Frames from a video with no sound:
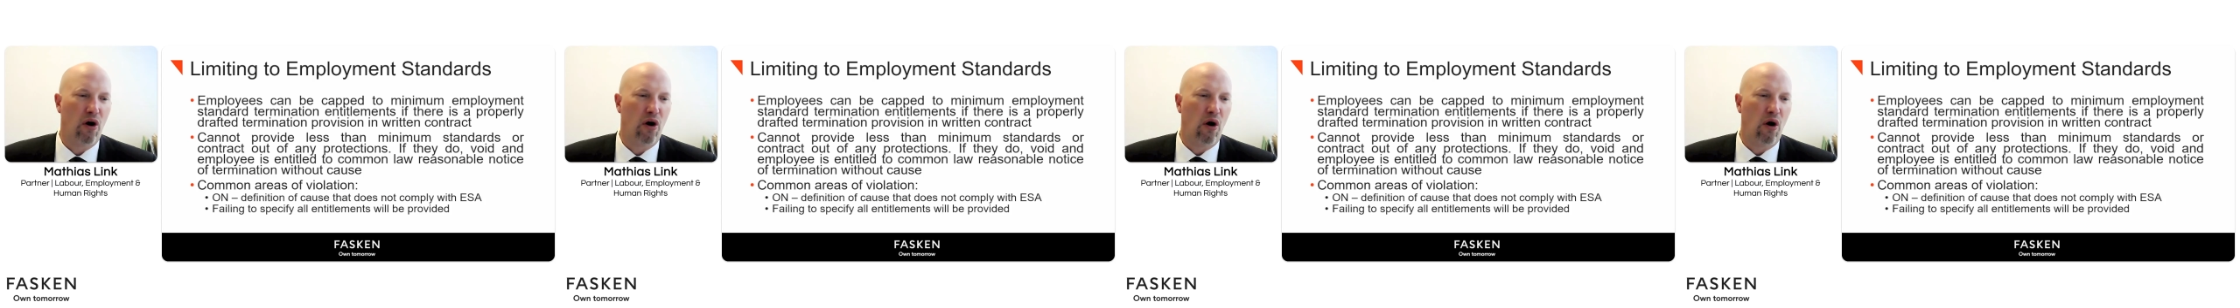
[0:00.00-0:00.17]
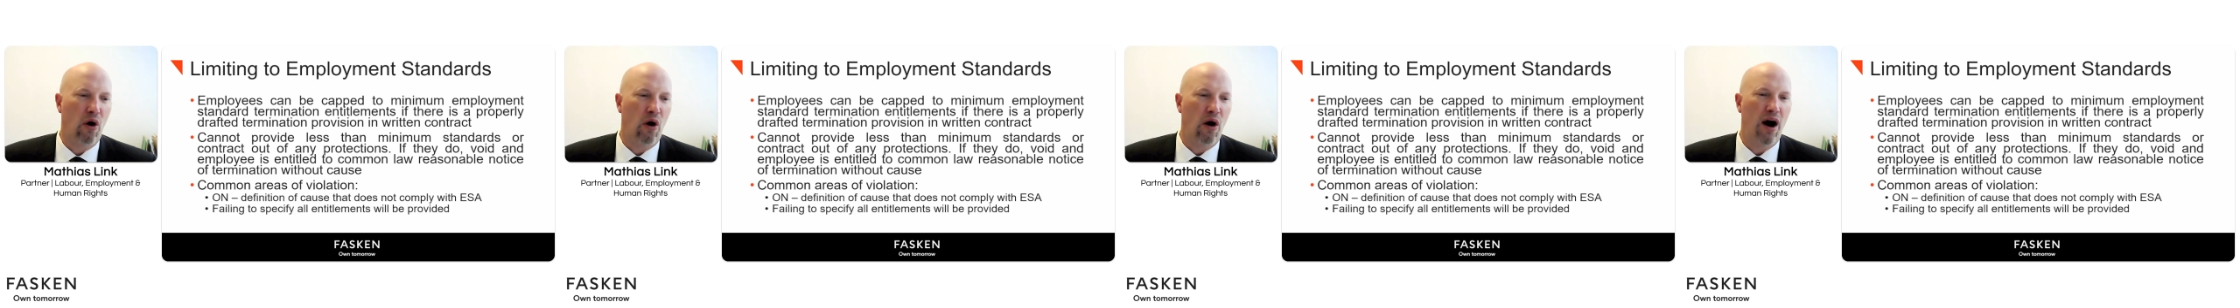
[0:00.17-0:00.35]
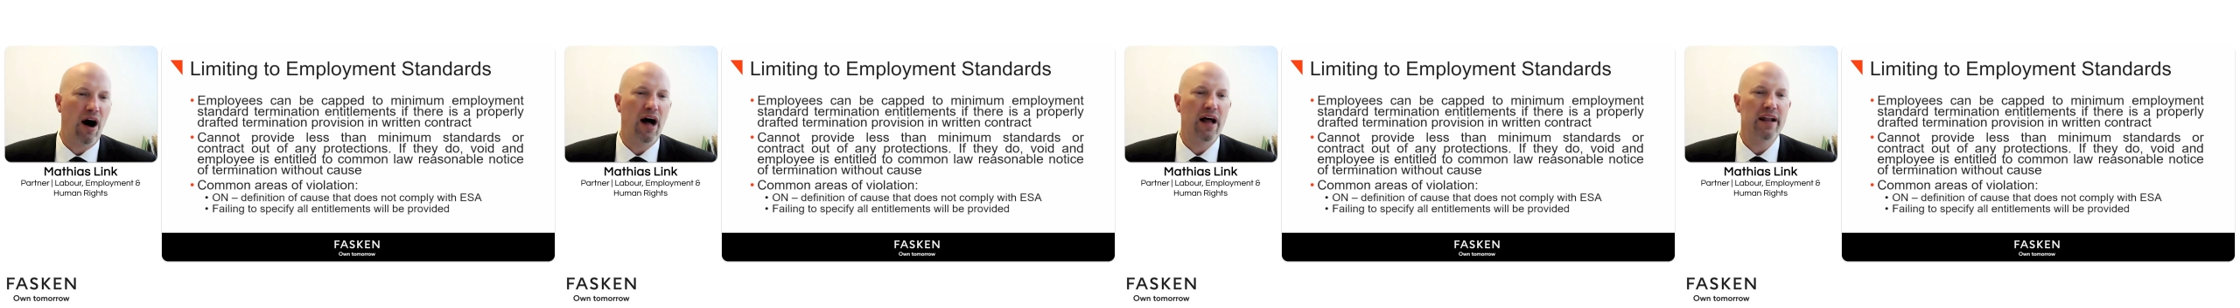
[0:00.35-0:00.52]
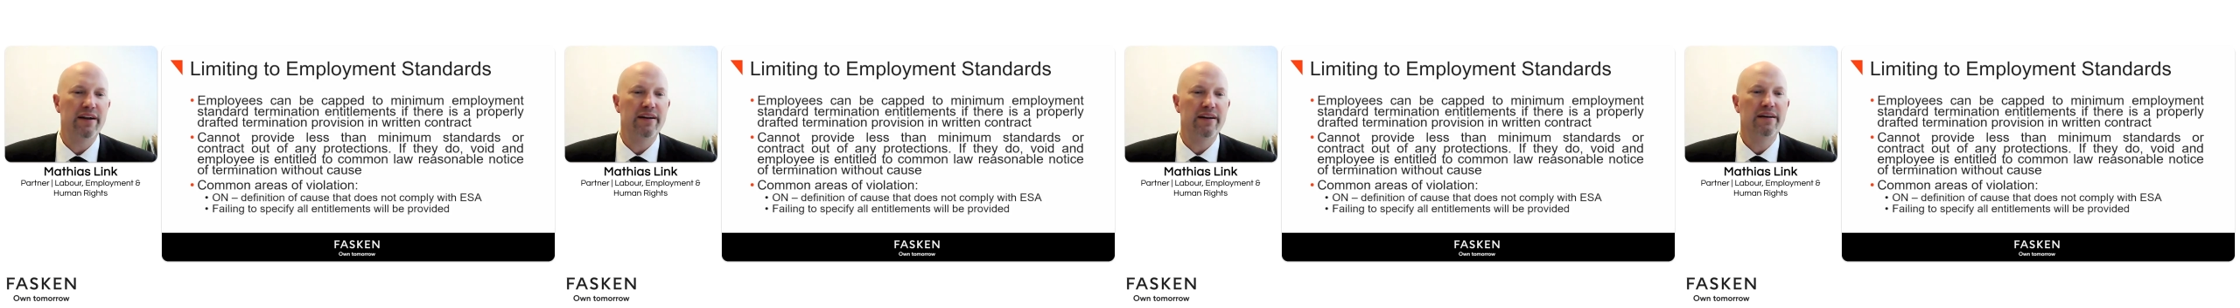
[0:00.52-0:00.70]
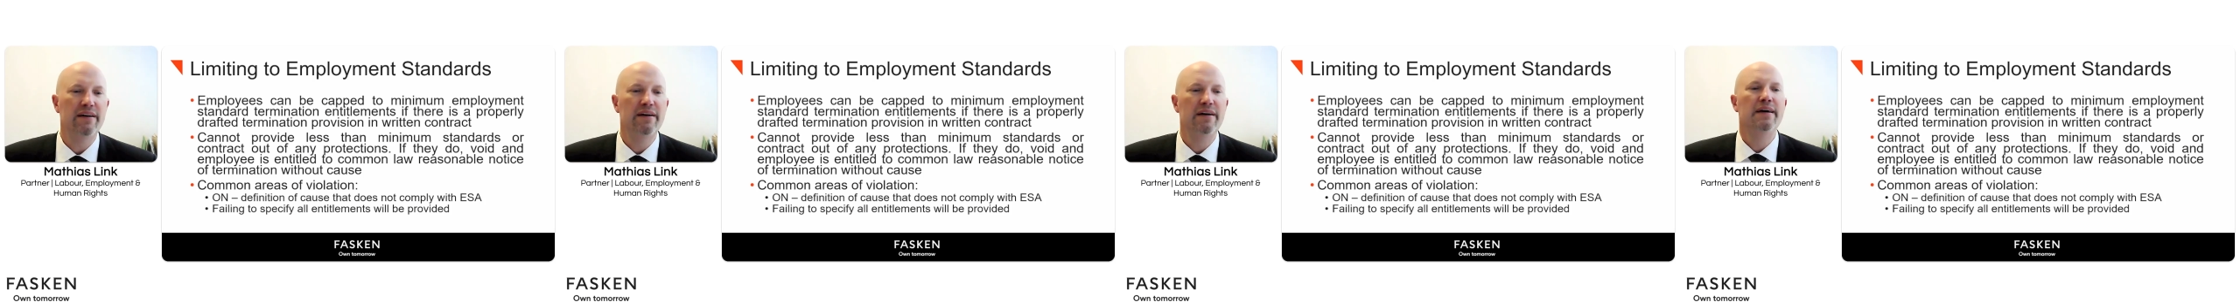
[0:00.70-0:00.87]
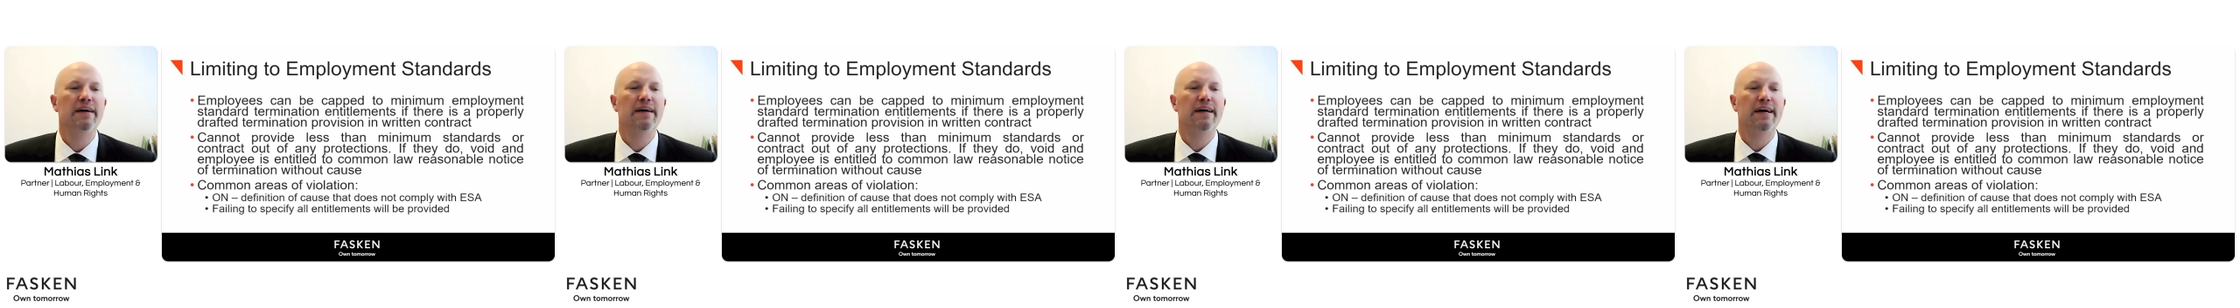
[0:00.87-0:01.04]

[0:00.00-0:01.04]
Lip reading: on